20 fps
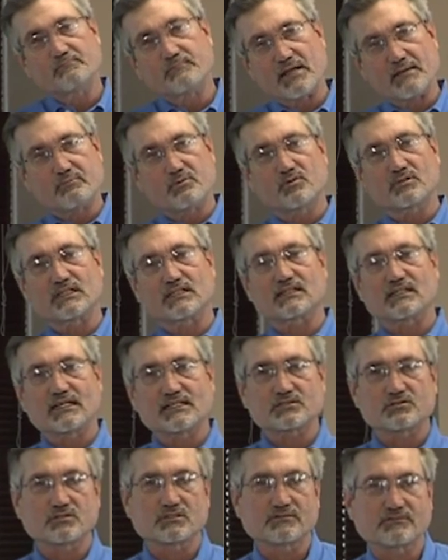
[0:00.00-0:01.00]
and people with
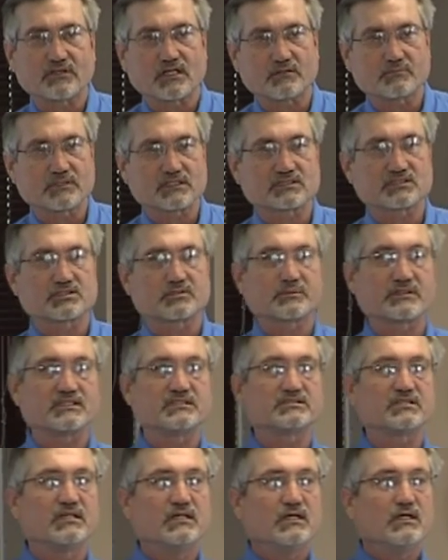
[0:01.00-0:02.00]
intellectual and developmental
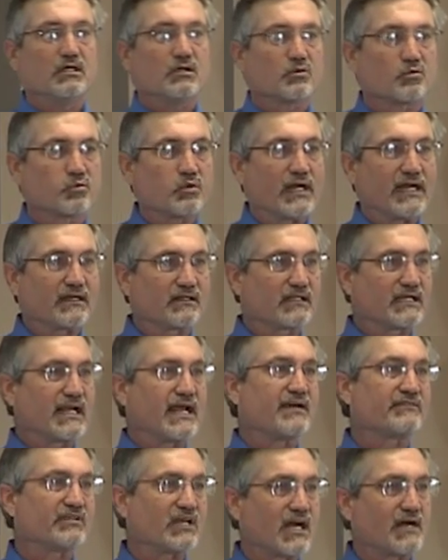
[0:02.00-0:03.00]
disabilities rarely
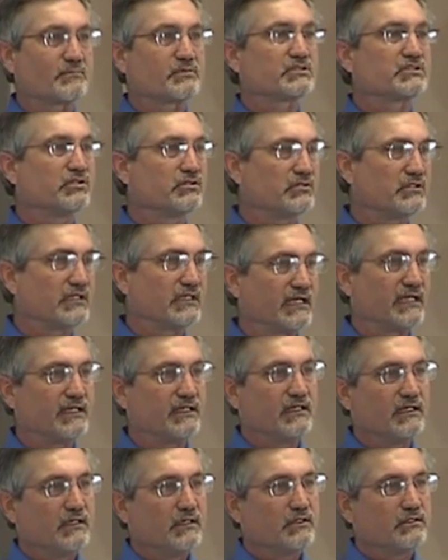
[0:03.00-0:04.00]
have the
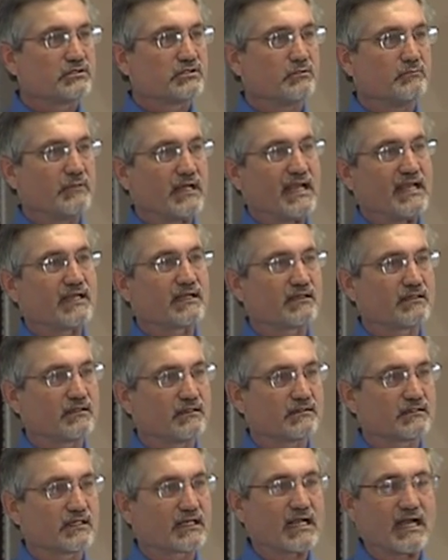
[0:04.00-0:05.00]
opportunity to make
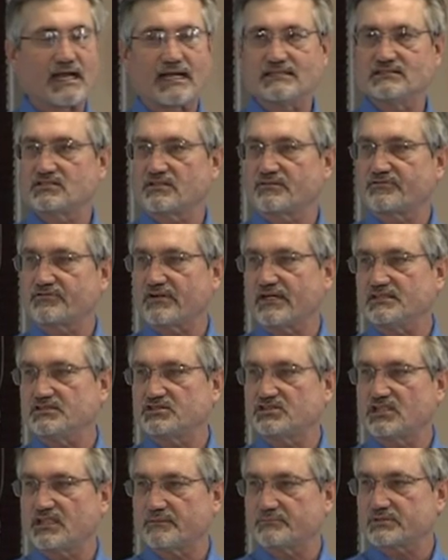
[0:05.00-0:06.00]
the kinds of
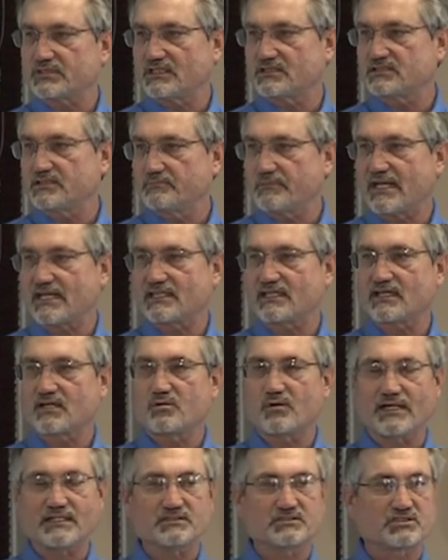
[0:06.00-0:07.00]
friendships and to make the
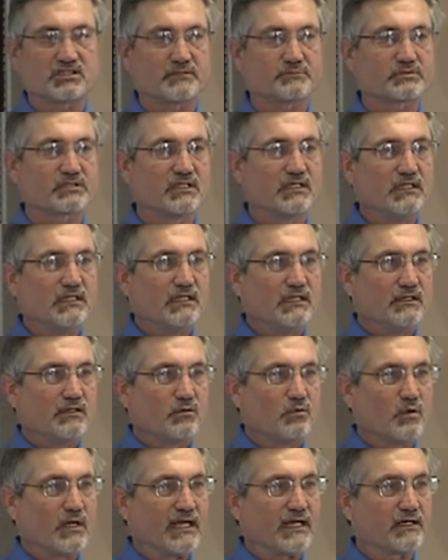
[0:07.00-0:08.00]
acquaintanceships
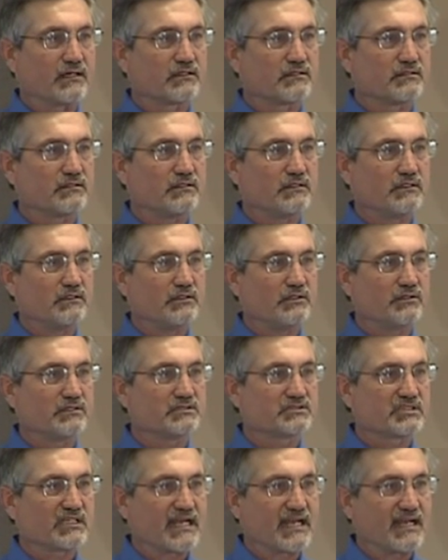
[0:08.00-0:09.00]
where you
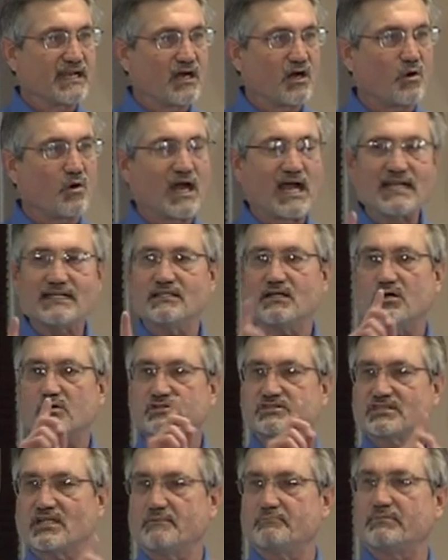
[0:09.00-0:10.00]
can say, oh, I know
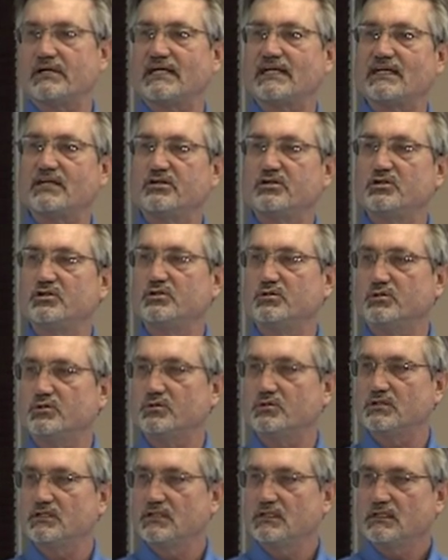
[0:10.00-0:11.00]
somebody
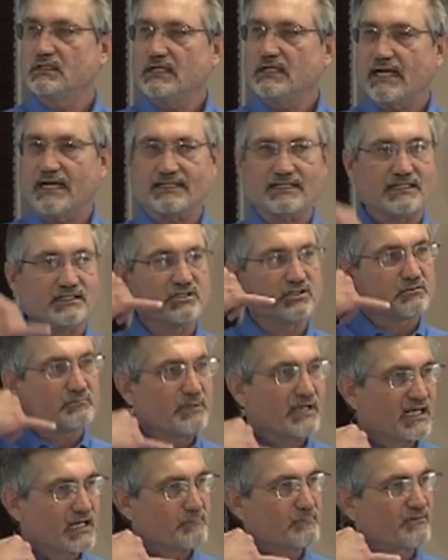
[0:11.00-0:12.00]
who, and then you can
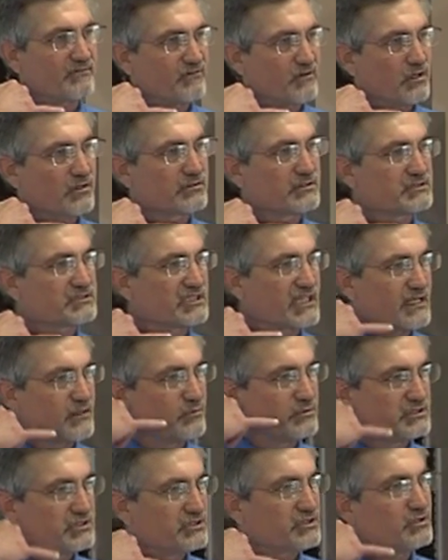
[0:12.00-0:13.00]
pick up a phone and say,
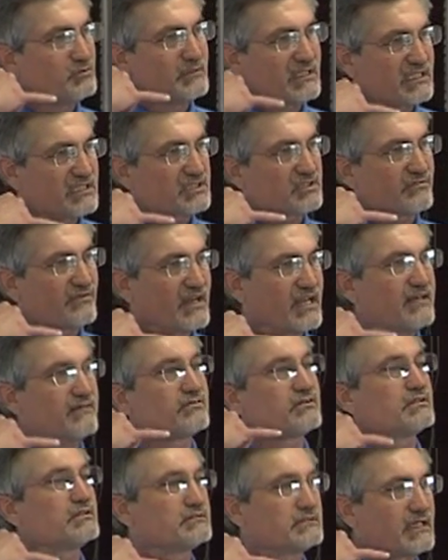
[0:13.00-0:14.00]
would you do me this
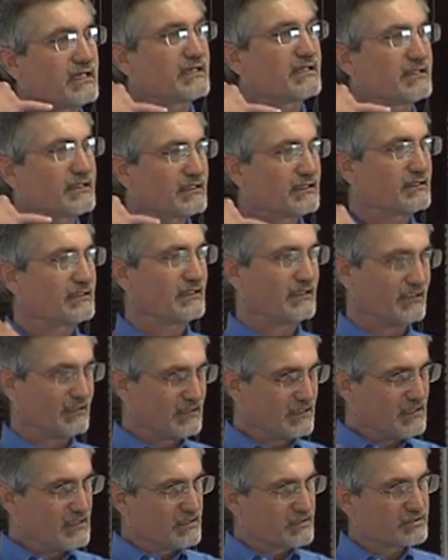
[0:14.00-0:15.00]
favor, and da-da-da-da-da.
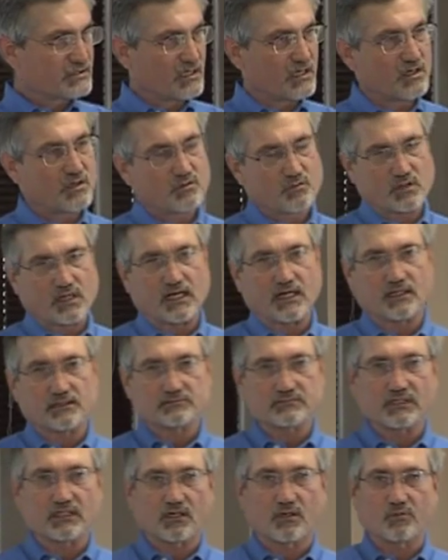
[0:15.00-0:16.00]
So, uh,
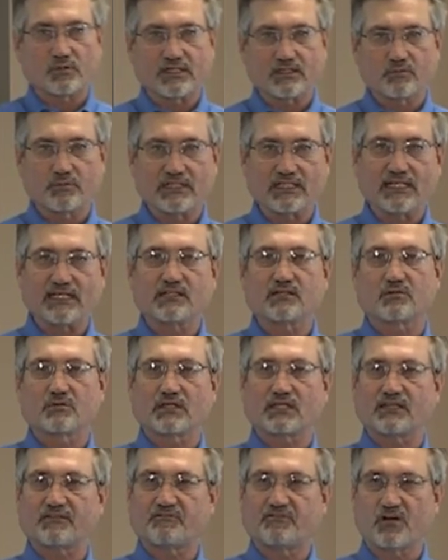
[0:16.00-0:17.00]
you know, we, we need to
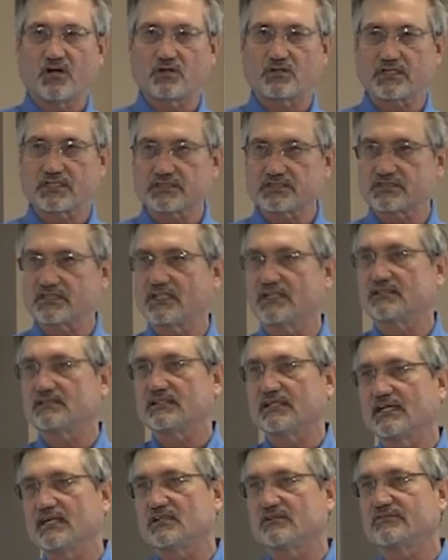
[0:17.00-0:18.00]
really focus in
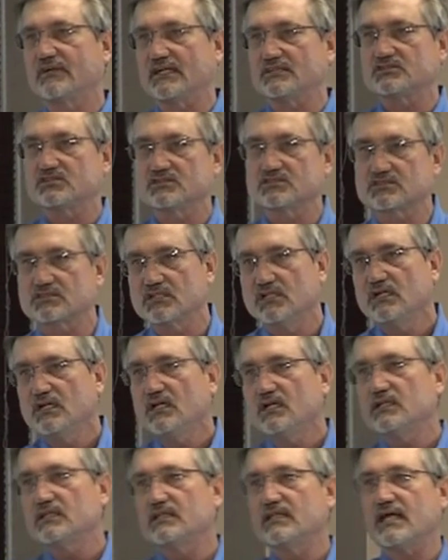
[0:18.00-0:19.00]
interventions
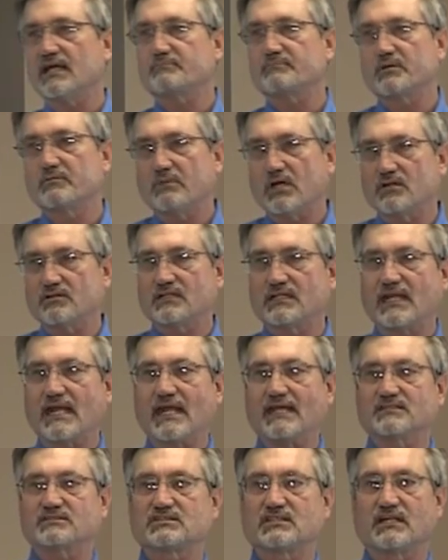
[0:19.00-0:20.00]
that promote and
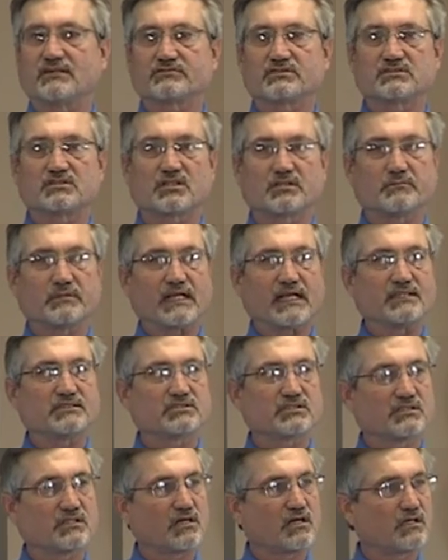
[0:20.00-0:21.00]
enhance
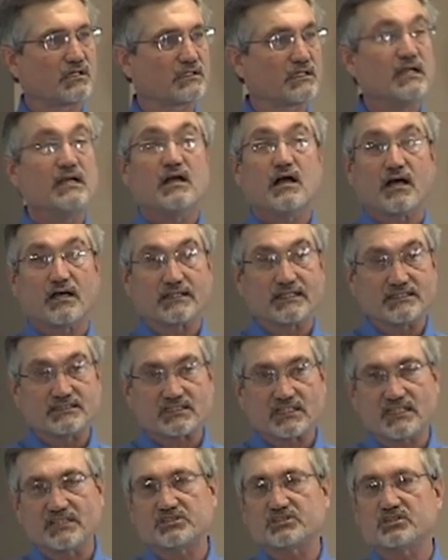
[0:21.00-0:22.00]
self-determination on, on
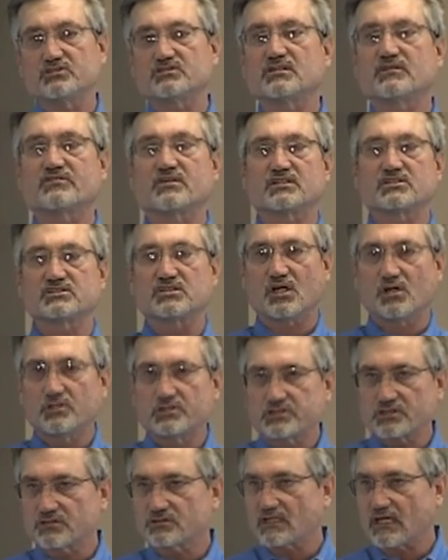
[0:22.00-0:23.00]
these issues of the
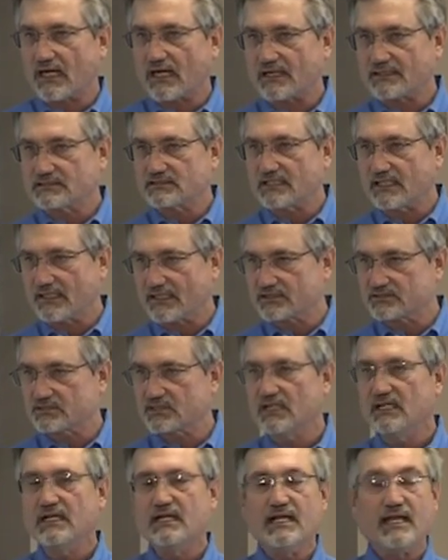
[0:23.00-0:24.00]
social context,
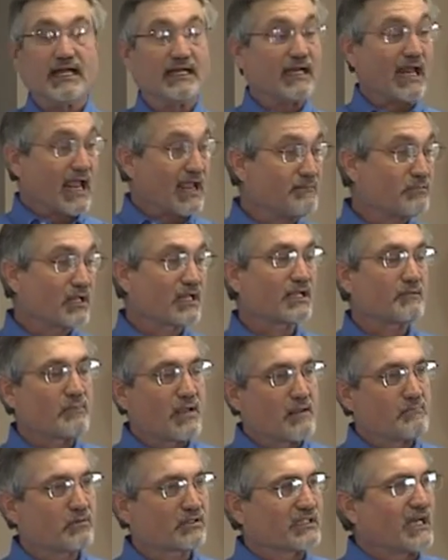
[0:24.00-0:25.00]
enabling
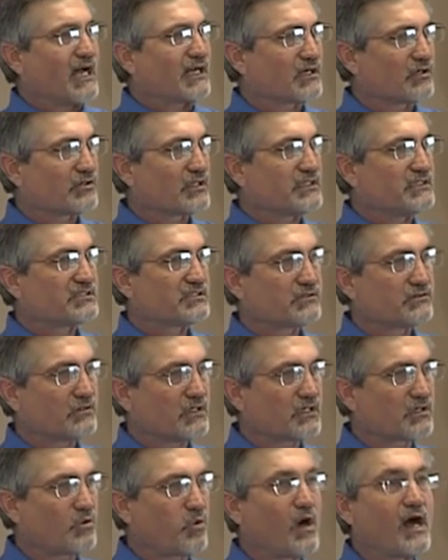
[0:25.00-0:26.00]
people not only to
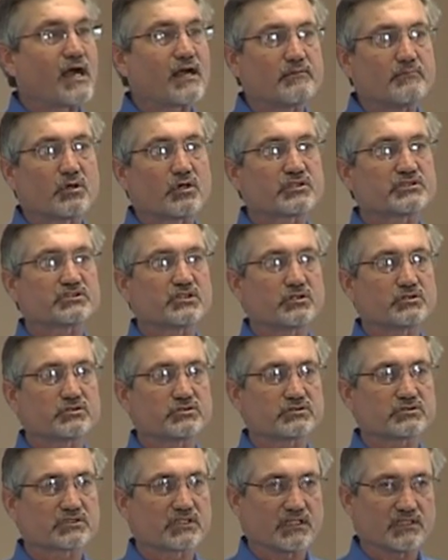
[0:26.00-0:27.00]
acquire more
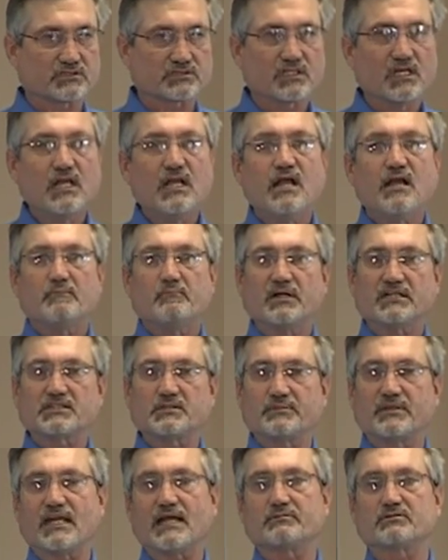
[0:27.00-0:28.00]
social skills, but
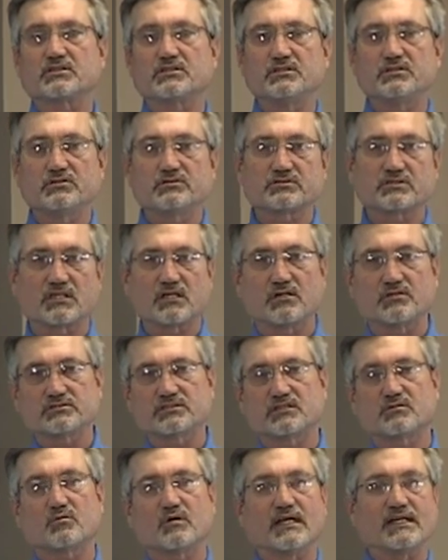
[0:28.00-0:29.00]
to be able to use
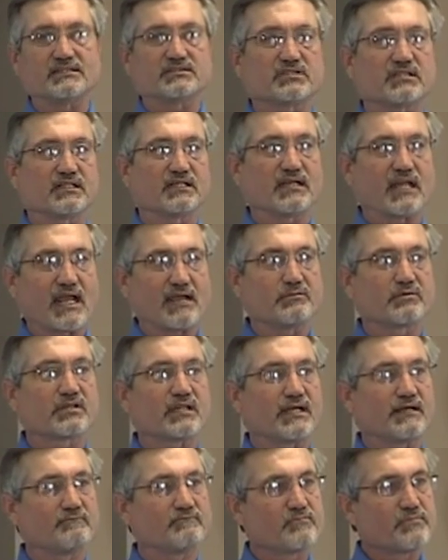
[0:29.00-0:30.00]
those in ways that enable
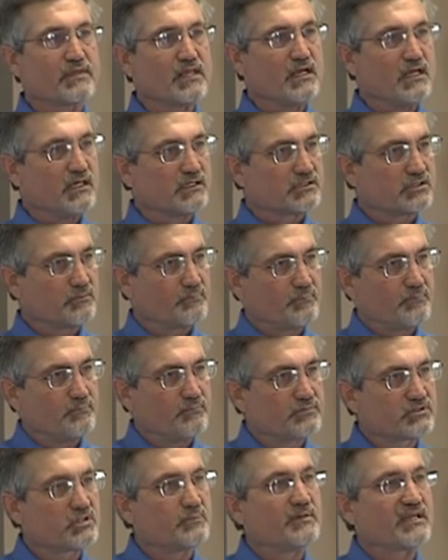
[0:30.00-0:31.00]
them To,
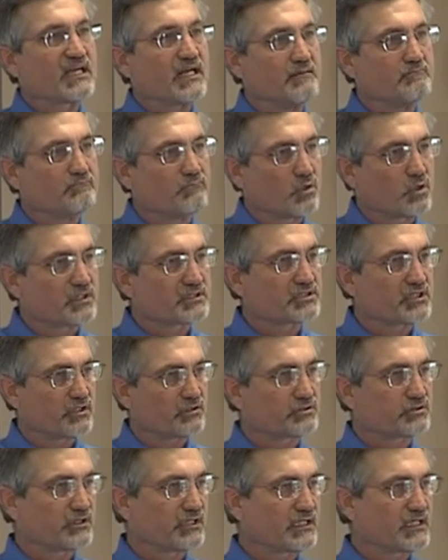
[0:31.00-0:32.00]
to become more
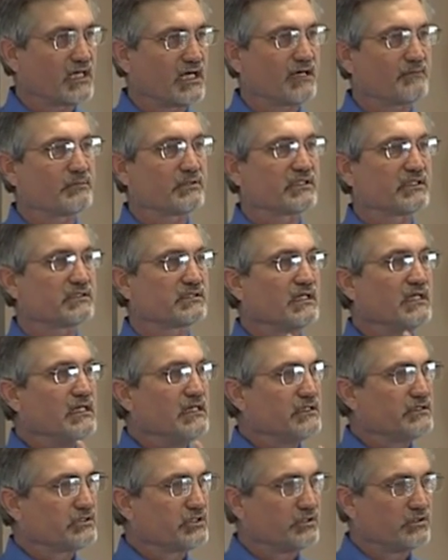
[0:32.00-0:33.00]
socially competent,
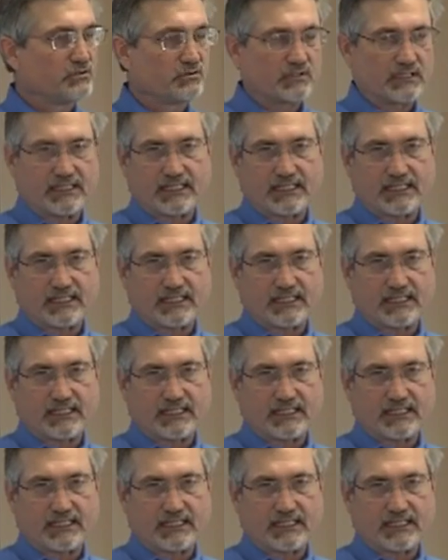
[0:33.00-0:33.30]
to